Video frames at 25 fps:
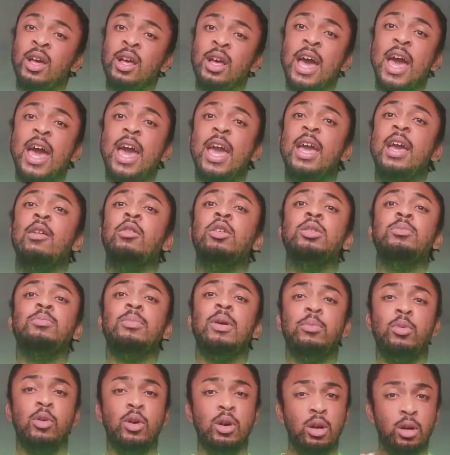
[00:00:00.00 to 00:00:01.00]
hey, my
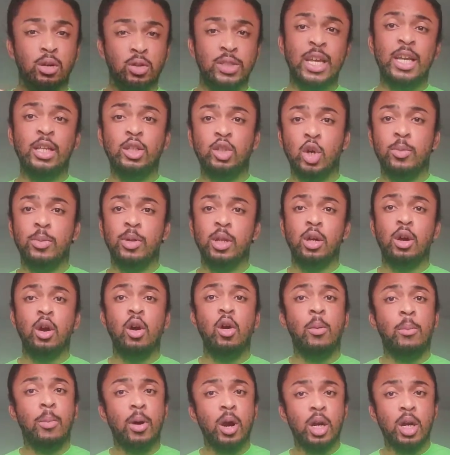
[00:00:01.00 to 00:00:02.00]
boy Jose told me to
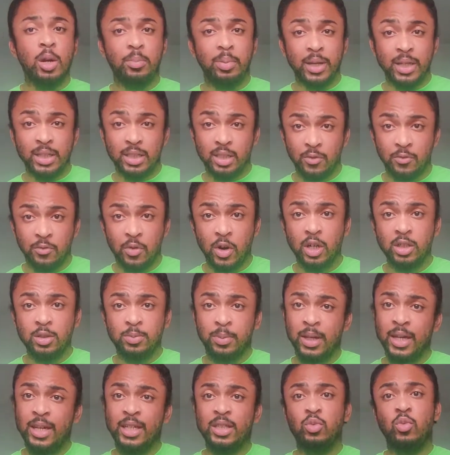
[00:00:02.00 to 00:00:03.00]
go on Marketplace in the first
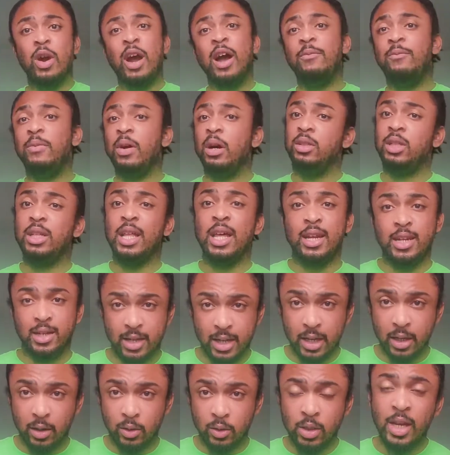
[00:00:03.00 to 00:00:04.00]
place where I found a lot of
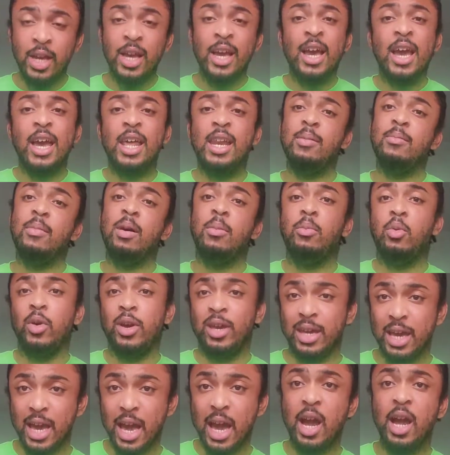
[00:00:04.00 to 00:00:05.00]
deals. And then my boy
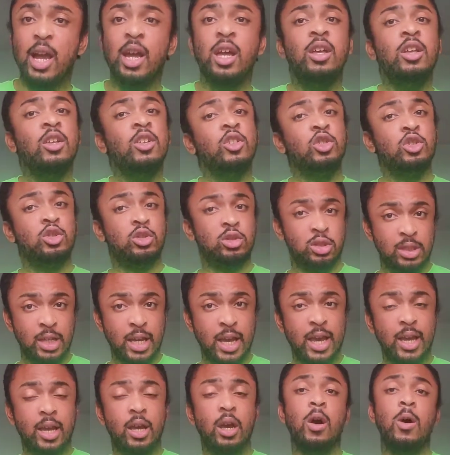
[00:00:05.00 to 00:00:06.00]
Gary
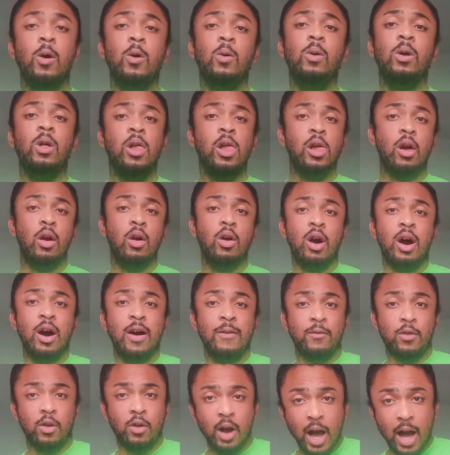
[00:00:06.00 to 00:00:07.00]
said go on
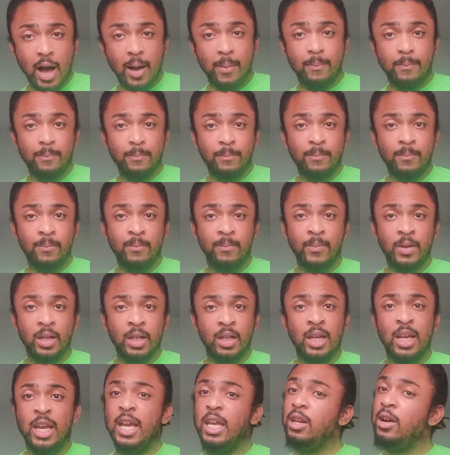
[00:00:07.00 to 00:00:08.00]
OfferUp.
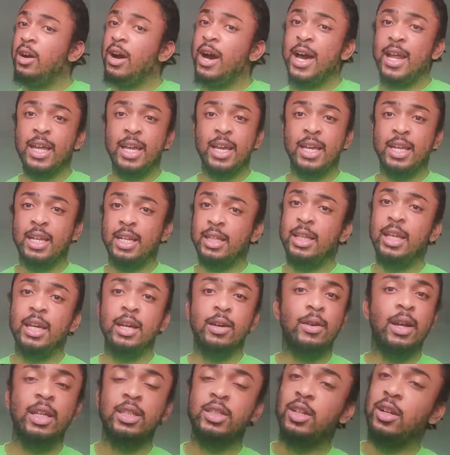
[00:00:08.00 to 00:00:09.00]
He know how to get a
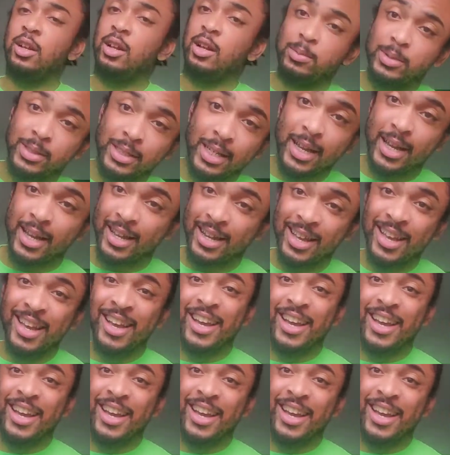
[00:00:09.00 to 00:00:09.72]
deal. That's all I'm saying.